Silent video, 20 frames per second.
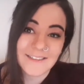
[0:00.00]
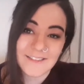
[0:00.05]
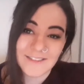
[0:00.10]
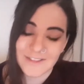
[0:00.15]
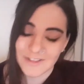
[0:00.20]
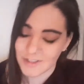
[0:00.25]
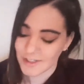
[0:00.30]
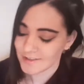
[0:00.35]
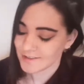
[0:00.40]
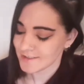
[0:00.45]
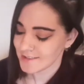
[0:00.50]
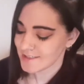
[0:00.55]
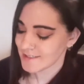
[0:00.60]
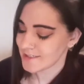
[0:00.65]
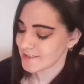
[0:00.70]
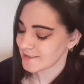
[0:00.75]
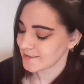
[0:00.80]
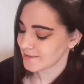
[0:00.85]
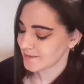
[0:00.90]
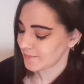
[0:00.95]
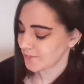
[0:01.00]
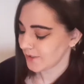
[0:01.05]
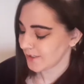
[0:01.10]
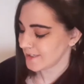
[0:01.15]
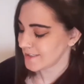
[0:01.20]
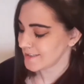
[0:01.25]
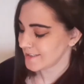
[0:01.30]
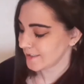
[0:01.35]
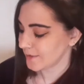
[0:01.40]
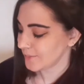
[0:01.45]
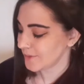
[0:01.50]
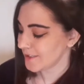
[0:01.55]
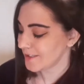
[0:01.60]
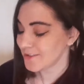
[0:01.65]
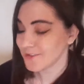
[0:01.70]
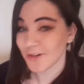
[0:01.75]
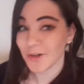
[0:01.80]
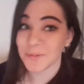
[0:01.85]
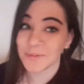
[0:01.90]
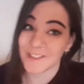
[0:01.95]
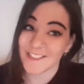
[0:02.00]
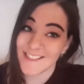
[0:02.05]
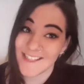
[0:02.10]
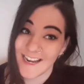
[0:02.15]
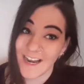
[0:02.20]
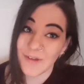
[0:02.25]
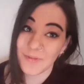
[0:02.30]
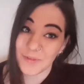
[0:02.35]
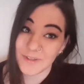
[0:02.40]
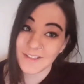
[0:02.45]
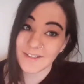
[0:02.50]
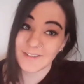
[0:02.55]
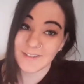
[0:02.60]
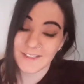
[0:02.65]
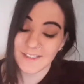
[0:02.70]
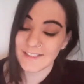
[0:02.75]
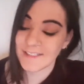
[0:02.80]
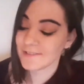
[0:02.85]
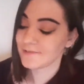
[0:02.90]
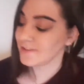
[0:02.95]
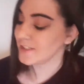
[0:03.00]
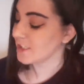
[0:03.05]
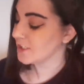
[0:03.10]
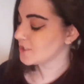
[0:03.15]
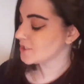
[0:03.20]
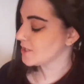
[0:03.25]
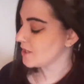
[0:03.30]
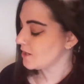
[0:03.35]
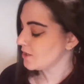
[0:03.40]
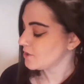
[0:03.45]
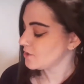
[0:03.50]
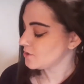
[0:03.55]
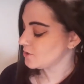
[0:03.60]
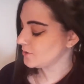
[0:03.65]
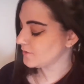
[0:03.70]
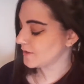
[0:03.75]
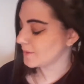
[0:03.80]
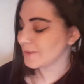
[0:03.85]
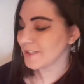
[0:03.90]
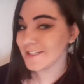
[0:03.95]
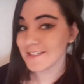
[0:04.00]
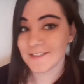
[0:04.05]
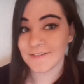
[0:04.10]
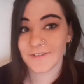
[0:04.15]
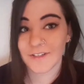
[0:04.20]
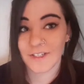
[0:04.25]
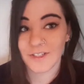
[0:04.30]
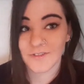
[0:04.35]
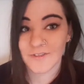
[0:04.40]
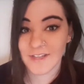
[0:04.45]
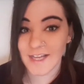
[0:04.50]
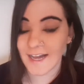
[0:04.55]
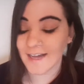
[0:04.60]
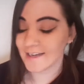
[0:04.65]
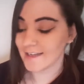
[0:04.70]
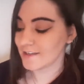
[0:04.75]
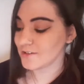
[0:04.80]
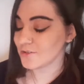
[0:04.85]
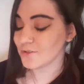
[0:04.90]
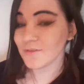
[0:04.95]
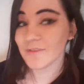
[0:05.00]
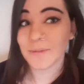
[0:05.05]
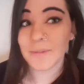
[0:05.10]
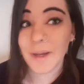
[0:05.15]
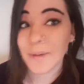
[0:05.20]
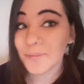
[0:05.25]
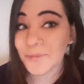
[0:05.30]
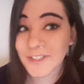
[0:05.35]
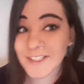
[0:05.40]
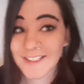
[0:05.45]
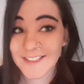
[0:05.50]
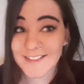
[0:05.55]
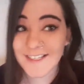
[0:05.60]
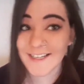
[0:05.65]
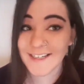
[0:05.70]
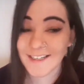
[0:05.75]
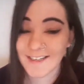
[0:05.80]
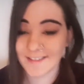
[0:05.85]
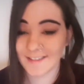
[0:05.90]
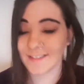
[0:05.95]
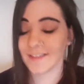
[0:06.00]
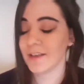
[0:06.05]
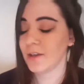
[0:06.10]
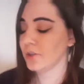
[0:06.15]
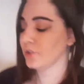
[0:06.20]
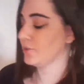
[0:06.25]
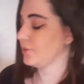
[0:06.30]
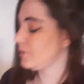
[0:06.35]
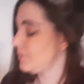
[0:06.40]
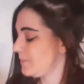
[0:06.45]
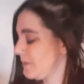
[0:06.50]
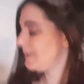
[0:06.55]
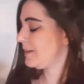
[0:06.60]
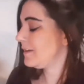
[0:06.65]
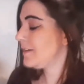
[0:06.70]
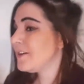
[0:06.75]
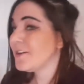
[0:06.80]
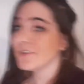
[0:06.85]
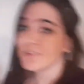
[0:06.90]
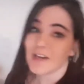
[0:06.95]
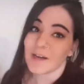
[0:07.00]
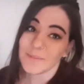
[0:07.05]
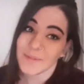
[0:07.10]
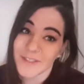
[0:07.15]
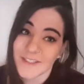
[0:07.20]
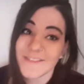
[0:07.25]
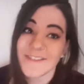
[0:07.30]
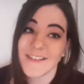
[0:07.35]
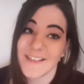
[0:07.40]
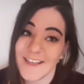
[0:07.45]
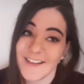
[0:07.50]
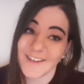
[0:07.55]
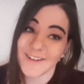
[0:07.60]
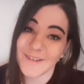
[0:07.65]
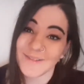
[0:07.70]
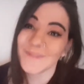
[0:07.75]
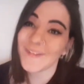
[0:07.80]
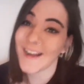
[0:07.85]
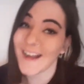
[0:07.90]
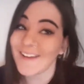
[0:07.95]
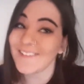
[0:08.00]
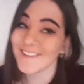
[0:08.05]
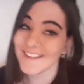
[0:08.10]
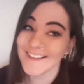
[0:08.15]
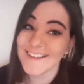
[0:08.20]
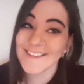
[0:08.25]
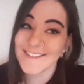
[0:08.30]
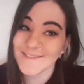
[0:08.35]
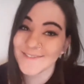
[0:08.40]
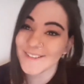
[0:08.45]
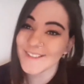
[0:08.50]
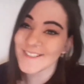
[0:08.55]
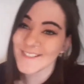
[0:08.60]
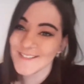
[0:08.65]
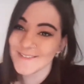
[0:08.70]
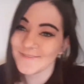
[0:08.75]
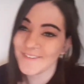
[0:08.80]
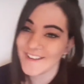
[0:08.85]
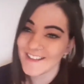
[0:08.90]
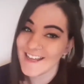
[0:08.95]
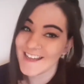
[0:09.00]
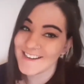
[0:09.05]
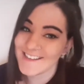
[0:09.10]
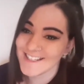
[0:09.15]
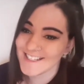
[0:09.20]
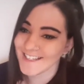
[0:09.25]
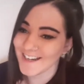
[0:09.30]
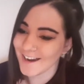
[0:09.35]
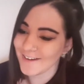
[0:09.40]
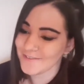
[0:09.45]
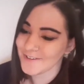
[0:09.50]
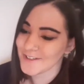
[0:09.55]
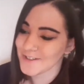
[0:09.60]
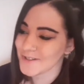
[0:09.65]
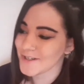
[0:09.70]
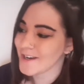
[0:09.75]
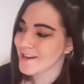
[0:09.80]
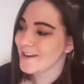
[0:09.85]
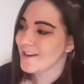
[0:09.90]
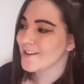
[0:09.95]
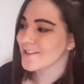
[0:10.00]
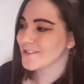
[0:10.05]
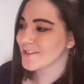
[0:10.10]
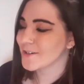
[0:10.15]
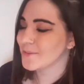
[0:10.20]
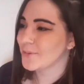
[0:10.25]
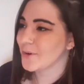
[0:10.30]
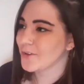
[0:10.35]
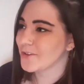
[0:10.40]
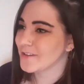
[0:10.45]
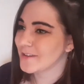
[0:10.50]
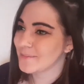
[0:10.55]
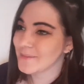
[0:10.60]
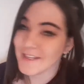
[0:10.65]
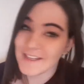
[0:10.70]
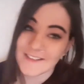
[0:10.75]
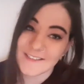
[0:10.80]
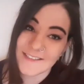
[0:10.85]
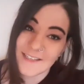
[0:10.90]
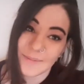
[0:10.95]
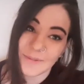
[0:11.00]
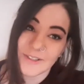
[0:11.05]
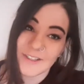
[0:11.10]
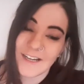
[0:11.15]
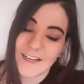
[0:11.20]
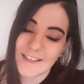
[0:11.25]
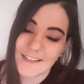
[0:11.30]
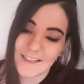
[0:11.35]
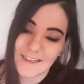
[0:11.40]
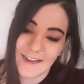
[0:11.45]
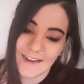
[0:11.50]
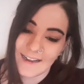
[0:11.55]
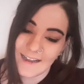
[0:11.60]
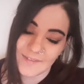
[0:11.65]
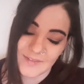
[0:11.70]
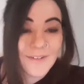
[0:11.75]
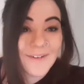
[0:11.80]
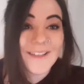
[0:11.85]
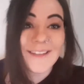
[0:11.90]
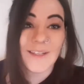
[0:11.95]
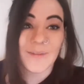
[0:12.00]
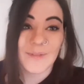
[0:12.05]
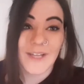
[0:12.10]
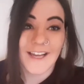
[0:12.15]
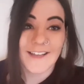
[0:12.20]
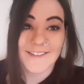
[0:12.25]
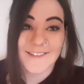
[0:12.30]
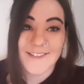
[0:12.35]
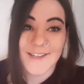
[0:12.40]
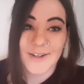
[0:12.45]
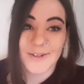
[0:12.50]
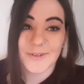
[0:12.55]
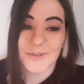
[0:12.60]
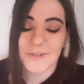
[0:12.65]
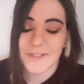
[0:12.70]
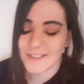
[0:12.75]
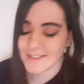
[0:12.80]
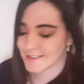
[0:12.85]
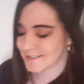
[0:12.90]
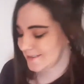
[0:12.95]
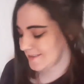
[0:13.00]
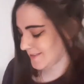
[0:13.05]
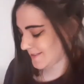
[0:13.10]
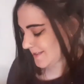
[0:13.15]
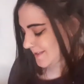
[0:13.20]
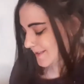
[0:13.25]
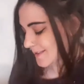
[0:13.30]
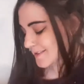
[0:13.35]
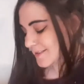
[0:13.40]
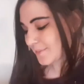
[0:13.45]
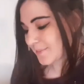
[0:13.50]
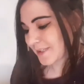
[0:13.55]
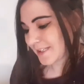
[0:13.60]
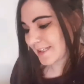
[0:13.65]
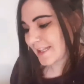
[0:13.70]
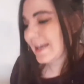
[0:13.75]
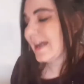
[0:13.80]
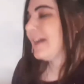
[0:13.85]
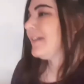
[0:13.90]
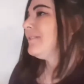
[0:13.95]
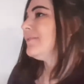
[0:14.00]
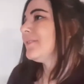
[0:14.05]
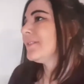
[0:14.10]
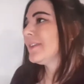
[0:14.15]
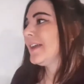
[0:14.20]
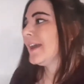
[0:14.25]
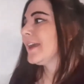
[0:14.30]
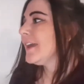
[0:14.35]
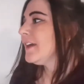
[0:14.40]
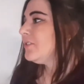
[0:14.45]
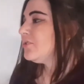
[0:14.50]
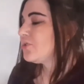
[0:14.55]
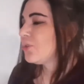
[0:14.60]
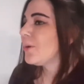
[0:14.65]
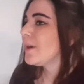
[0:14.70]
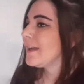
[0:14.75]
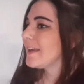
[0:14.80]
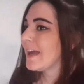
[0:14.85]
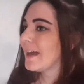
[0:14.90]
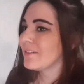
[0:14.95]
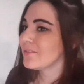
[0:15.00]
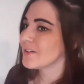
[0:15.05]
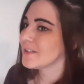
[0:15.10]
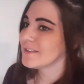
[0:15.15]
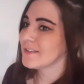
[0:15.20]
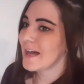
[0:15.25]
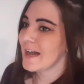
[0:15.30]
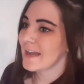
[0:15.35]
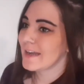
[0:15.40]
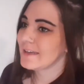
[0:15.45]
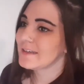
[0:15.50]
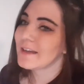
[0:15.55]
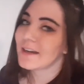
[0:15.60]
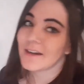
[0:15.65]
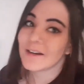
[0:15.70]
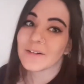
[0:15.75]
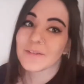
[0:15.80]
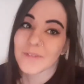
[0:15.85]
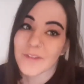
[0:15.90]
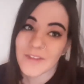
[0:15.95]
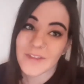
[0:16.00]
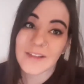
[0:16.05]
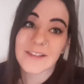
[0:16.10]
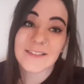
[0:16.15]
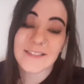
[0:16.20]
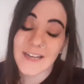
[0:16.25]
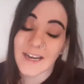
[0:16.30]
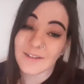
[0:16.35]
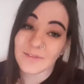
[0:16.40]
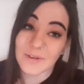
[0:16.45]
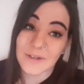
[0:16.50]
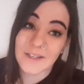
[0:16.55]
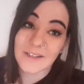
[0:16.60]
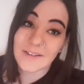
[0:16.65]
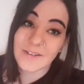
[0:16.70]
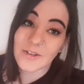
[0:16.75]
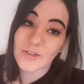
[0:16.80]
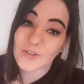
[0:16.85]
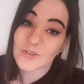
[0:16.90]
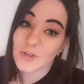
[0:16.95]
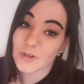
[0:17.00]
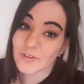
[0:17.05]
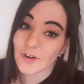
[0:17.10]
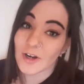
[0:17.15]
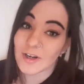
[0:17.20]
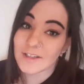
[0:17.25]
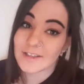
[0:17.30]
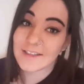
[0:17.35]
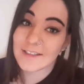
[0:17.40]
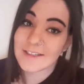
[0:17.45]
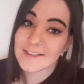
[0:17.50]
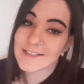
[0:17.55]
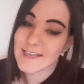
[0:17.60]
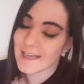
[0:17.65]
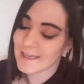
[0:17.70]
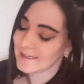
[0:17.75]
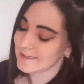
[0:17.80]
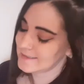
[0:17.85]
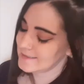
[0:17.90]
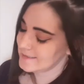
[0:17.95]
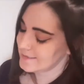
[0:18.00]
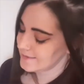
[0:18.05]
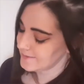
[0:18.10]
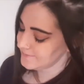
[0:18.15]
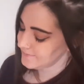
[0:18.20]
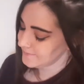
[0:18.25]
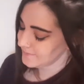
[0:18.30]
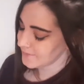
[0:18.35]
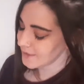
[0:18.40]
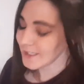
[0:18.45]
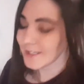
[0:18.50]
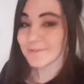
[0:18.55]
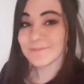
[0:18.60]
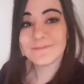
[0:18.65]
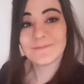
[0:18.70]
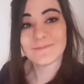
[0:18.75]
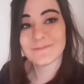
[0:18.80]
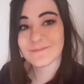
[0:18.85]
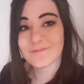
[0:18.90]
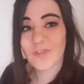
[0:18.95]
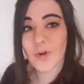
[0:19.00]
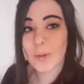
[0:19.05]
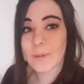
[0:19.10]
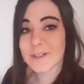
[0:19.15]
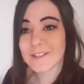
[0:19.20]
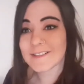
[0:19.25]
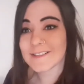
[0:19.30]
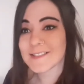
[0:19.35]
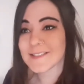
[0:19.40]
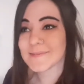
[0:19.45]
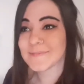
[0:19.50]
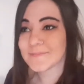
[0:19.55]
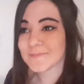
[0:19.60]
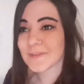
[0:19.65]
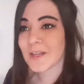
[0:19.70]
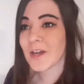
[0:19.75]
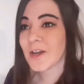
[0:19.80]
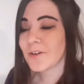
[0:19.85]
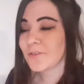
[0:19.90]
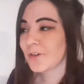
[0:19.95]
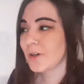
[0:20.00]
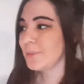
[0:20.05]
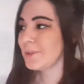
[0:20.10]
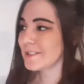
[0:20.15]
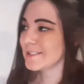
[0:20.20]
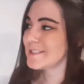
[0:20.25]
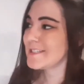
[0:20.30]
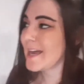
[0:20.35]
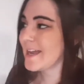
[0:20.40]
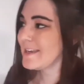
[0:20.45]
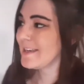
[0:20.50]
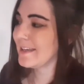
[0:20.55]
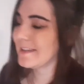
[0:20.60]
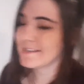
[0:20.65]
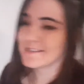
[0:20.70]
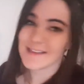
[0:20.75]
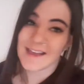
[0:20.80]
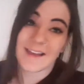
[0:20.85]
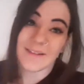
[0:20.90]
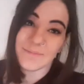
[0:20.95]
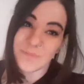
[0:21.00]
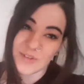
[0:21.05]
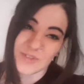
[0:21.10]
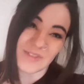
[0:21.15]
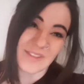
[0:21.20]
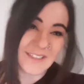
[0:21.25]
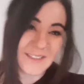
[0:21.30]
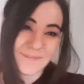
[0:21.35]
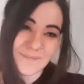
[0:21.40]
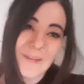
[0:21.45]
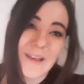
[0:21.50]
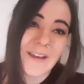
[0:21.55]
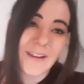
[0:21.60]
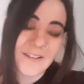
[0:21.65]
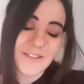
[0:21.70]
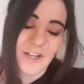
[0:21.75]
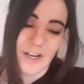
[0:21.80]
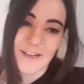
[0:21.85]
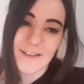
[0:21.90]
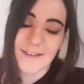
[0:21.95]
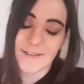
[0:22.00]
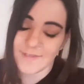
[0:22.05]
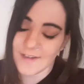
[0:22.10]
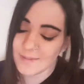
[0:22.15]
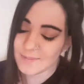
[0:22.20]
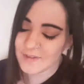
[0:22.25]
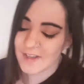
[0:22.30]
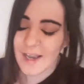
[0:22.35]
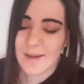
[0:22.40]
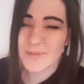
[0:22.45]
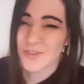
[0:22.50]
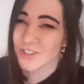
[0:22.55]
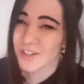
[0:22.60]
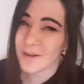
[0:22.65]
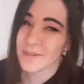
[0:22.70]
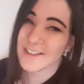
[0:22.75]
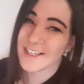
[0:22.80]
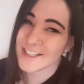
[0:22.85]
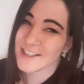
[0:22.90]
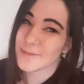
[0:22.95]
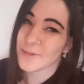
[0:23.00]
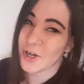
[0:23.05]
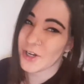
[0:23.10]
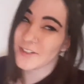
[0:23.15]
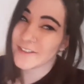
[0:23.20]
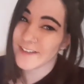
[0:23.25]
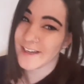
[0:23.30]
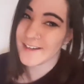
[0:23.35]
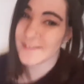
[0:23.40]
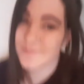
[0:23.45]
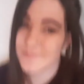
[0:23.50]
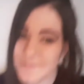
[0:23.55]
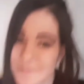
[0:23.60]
Charlotte Perkins Gilman. These are all books that I really, really need to finish. Two of them I need to finish for that, and two of them I'm really excited and think could be top books of the year, but I would like to finish them by the end of the year. I finished started both of them in the summer and then I haven't read them yet. So this is this is something that I've like enjoyed every line of the things that I've written so far in these and you know, four books. Four books, ten days, and mostly talking to family. I'm sure I'll get them all done